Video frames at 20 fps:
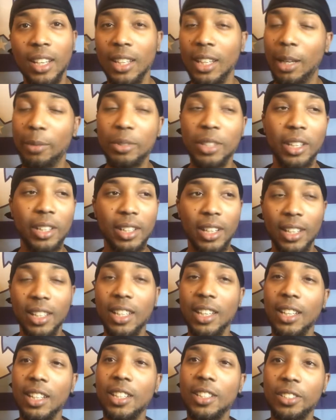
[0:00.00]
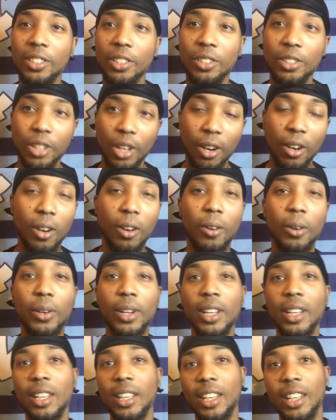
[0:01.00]
I'm telling you, that kid is a dog,
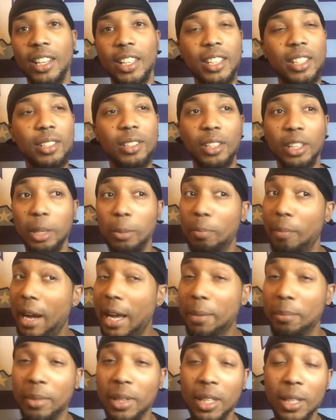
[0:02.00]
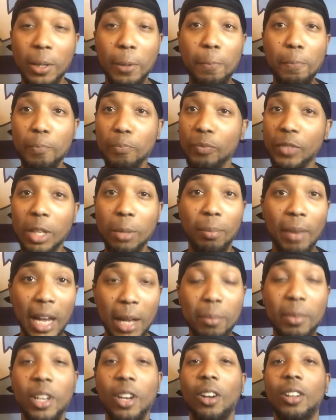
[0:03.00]
and he might be
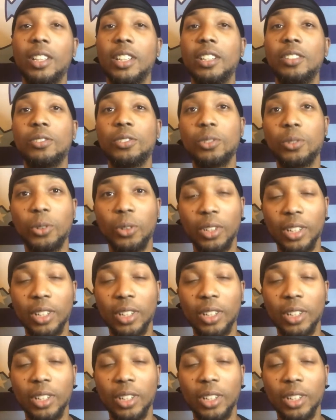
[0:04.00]
our leading scorer,